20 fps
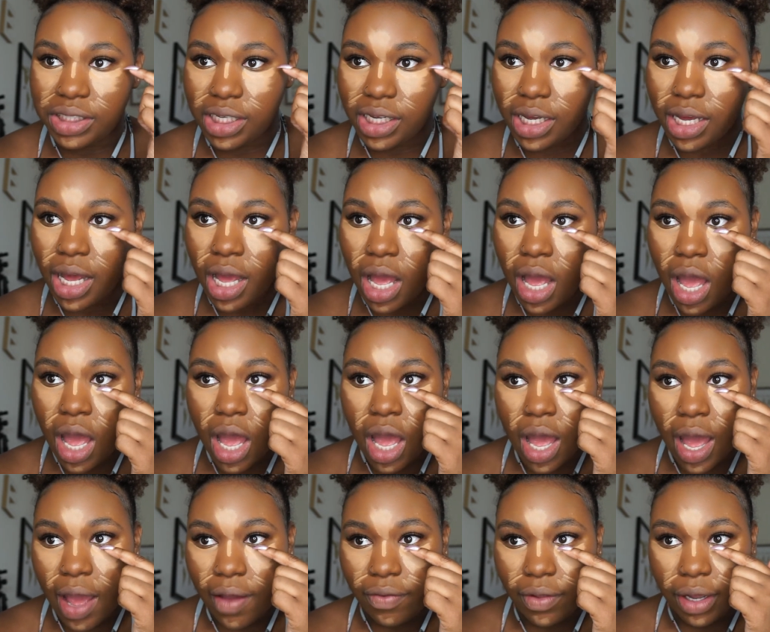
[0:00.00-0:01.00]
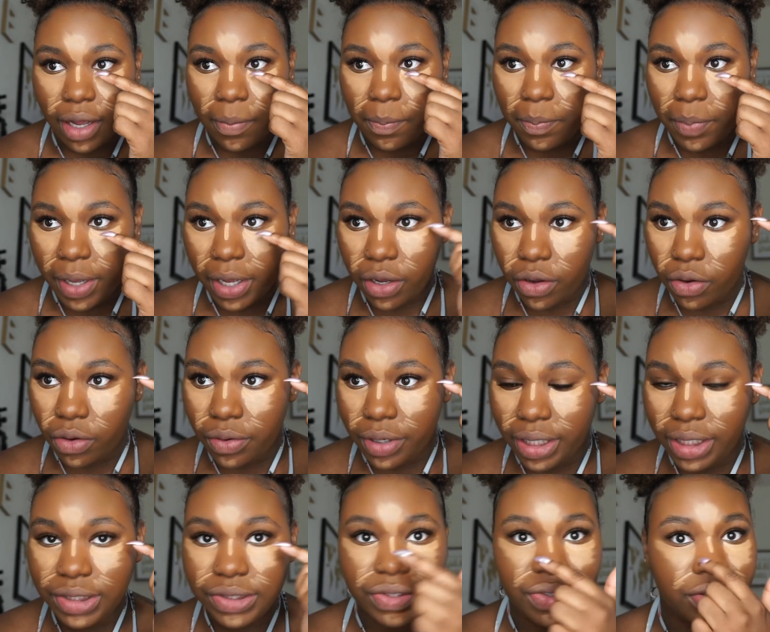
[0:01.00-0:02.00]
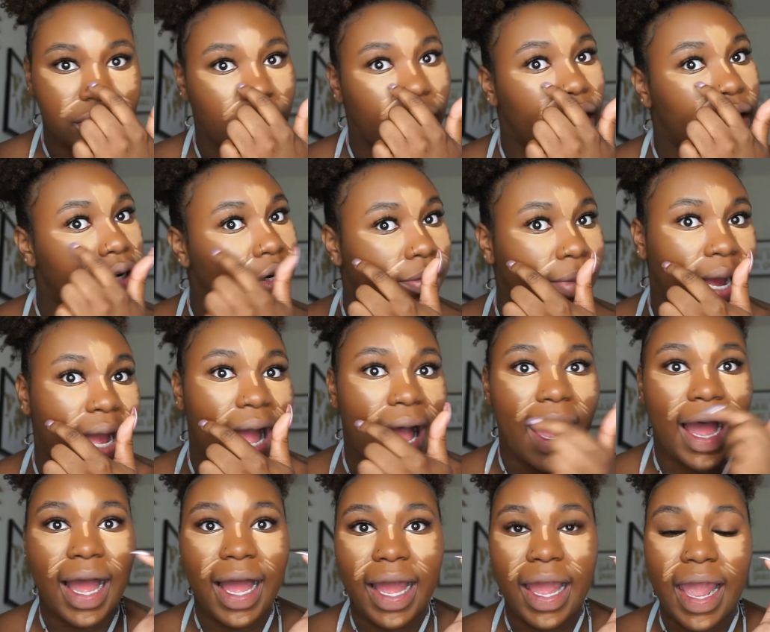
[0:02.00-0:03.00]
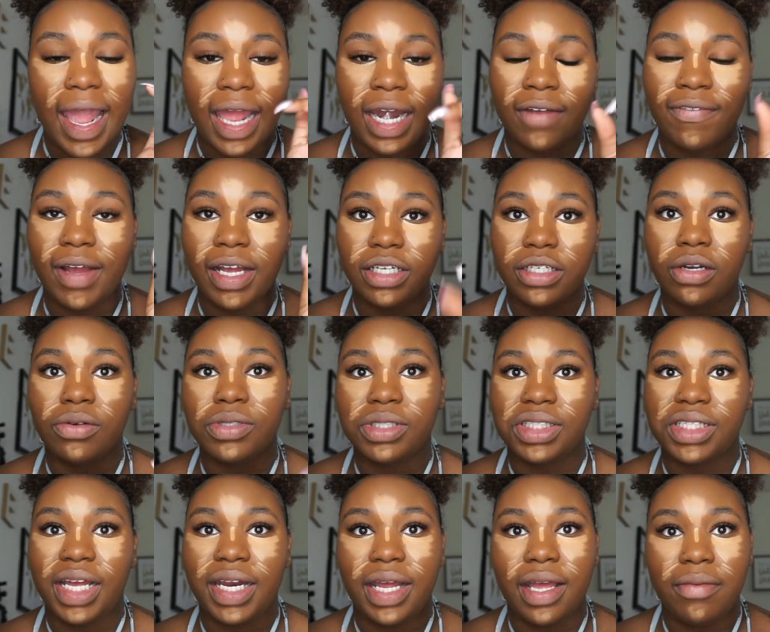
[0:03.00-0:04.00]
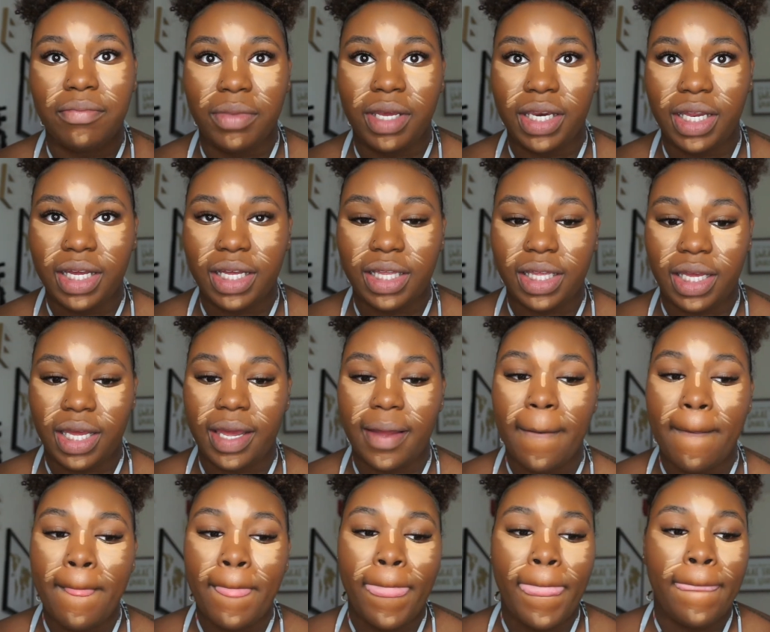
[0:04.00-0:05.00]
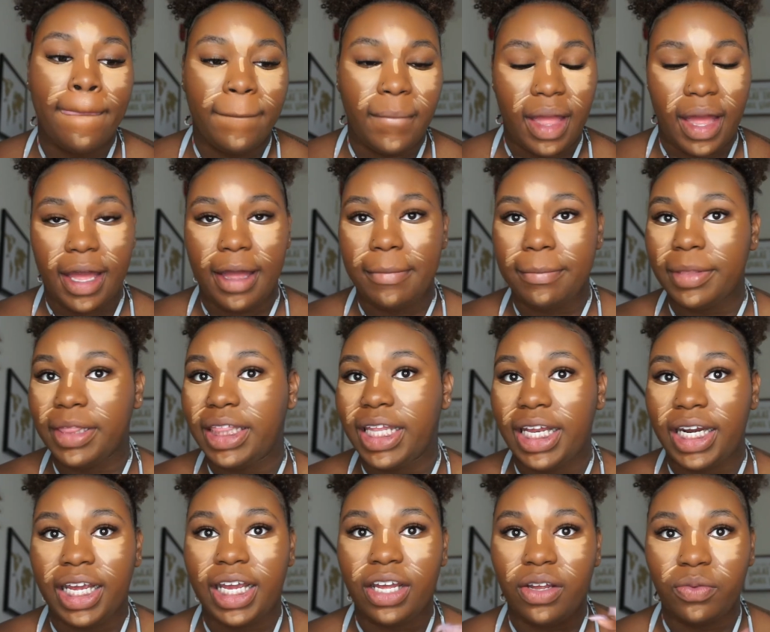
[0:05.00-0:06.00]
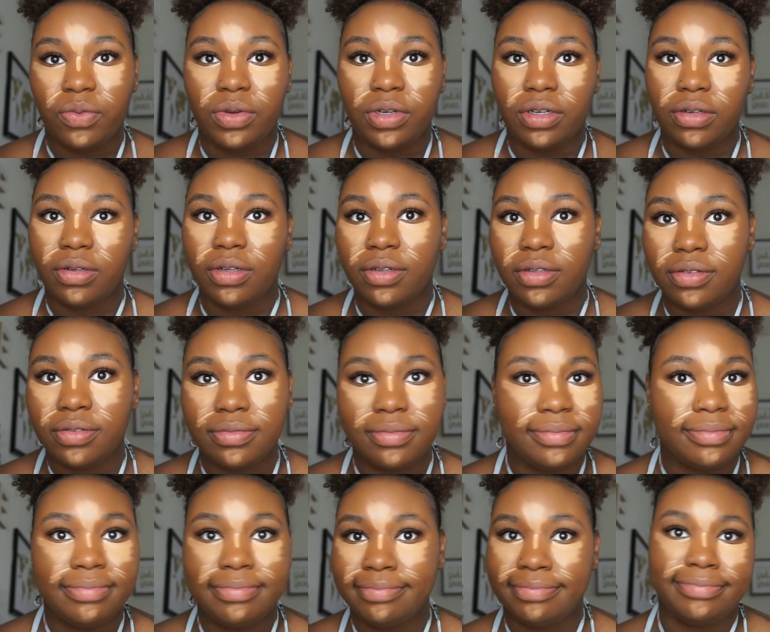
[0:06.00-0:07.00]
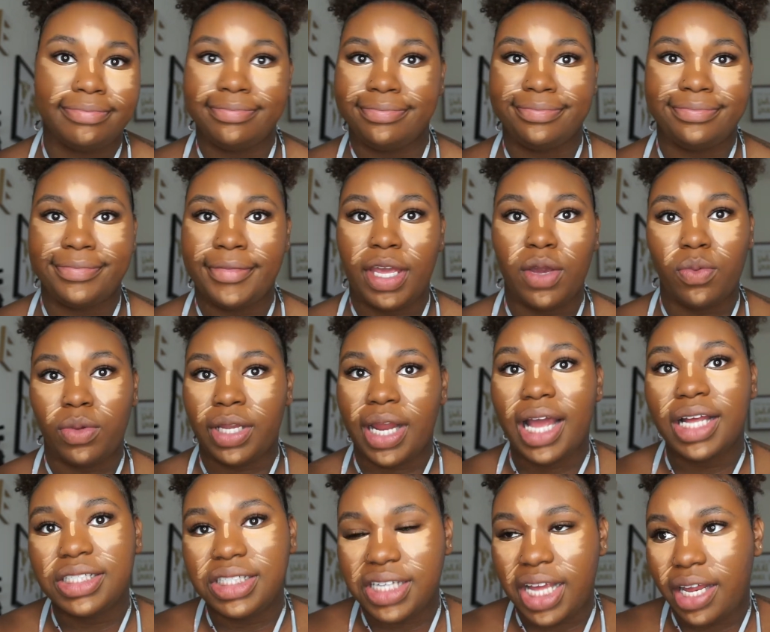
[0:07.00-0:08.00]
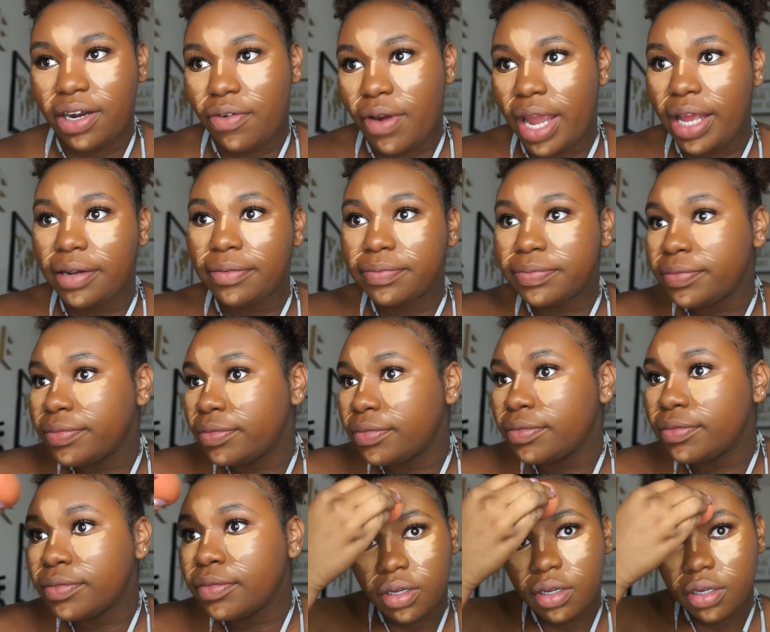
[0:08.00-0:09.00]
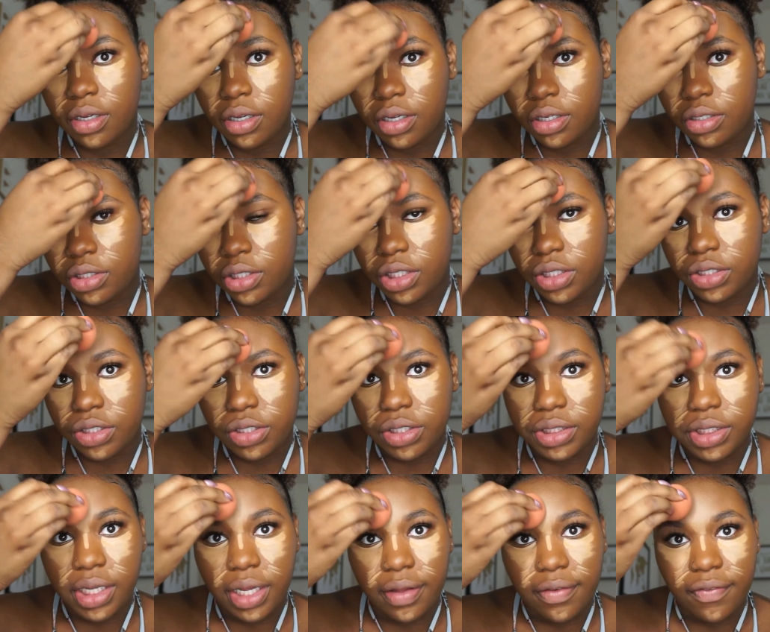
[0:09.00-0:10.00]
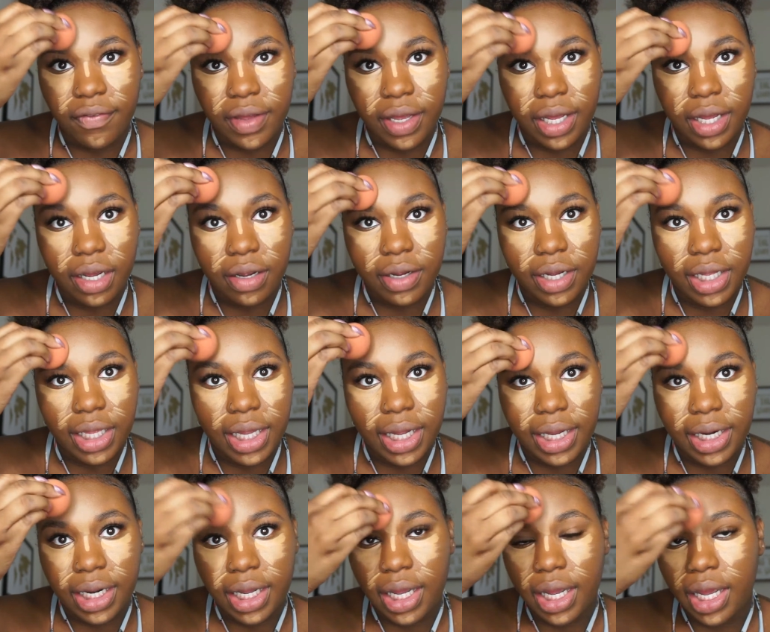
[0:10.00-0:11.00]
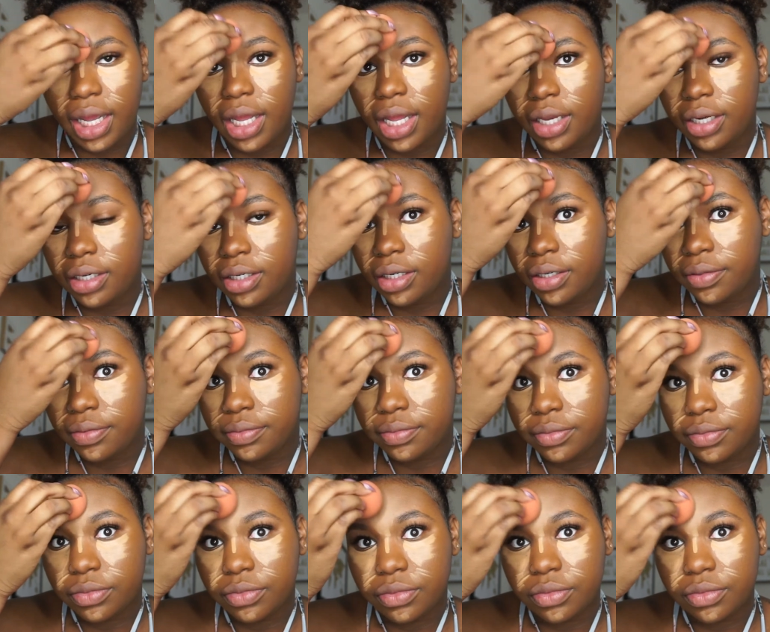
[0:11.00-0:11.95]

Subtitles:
creasy, I have like a big crease under my eye, and if I don't set it immediately, then it will not set right. Just using a very light hand.